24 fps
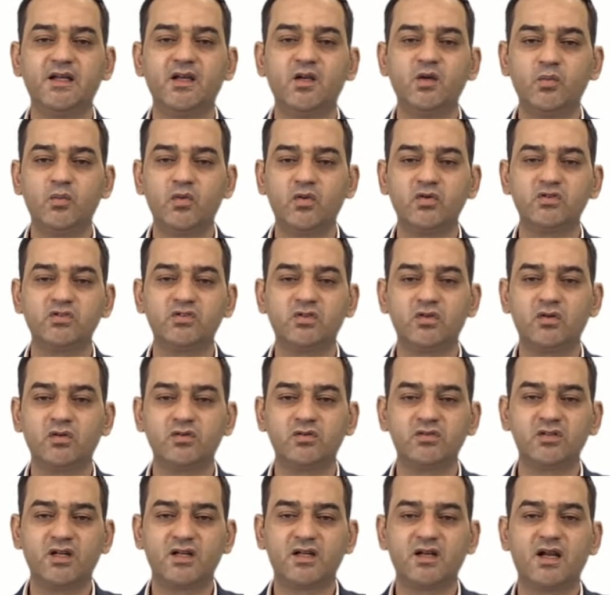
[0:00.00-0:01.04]
in
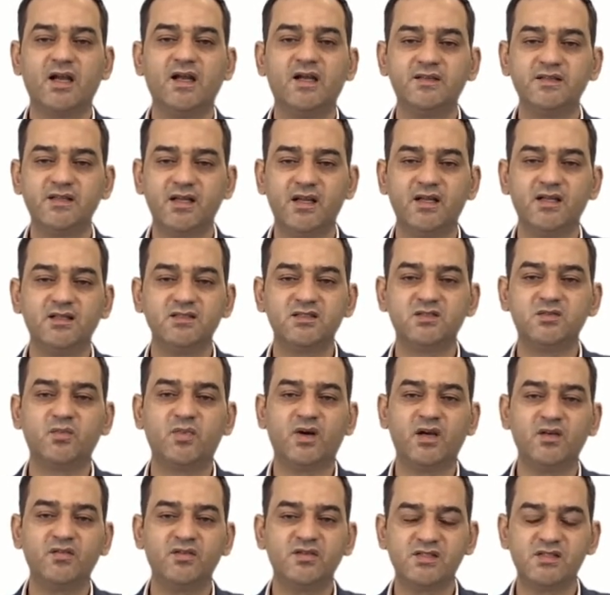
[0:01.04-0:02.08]
post-order, and ends
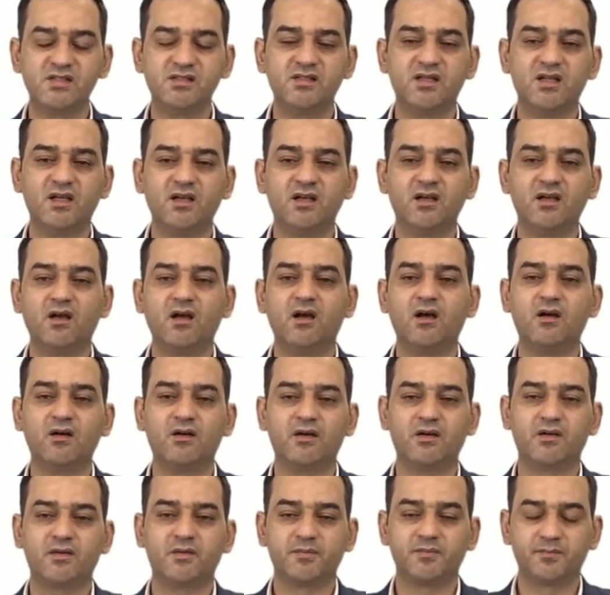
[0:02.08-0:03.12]
by visiting
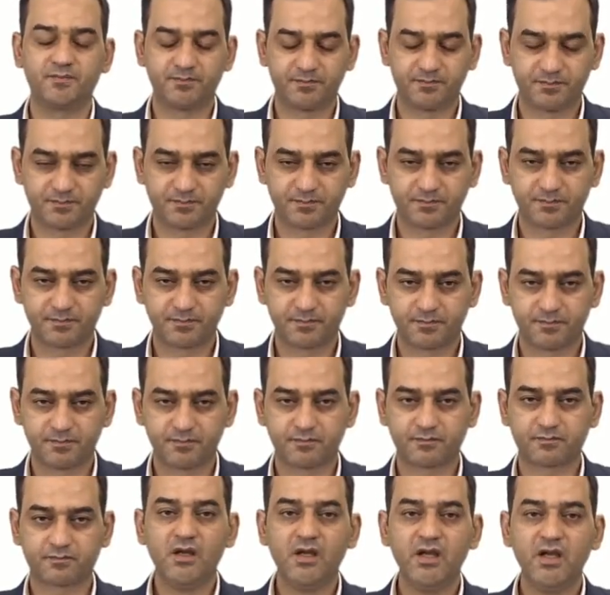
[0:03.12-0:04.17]
R.
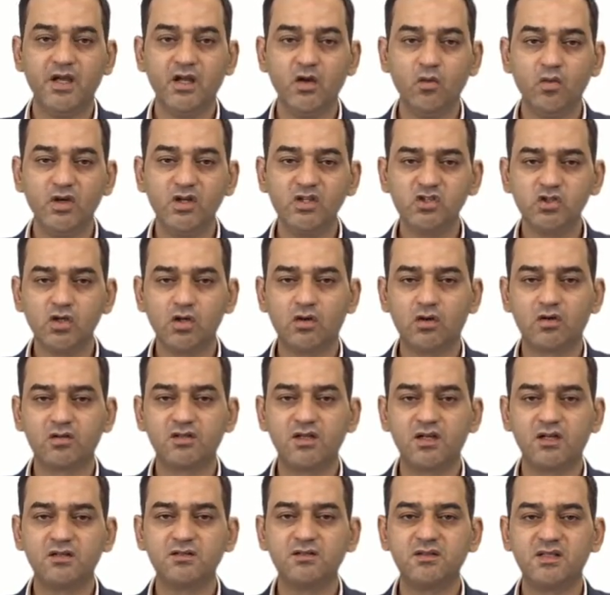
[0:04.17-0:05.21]
In which
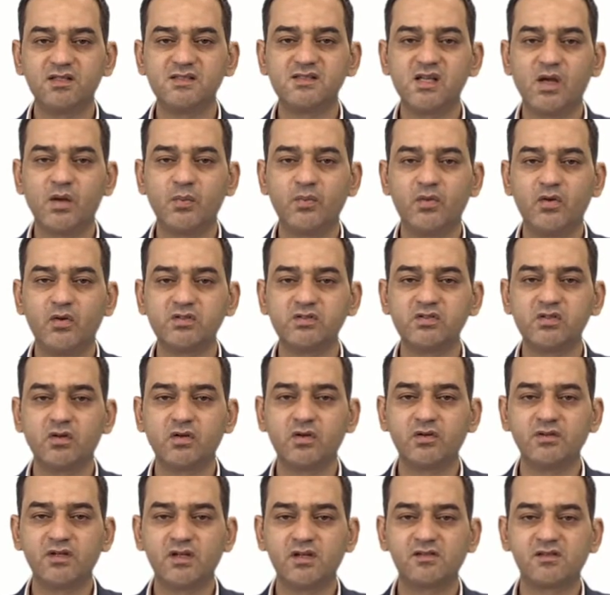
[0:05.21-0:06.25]
order does a
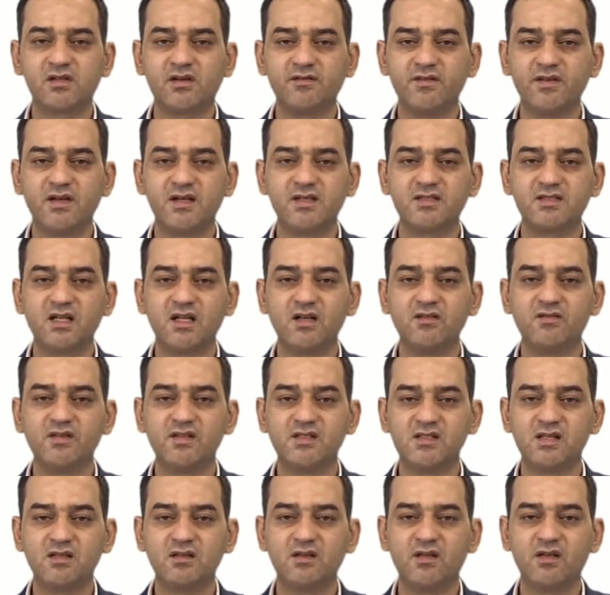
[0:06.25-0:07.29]
post-order traversal
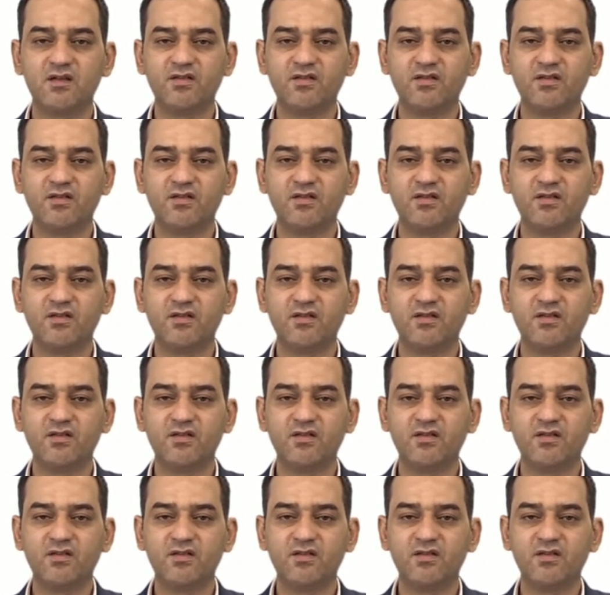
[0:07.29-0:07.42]
visit the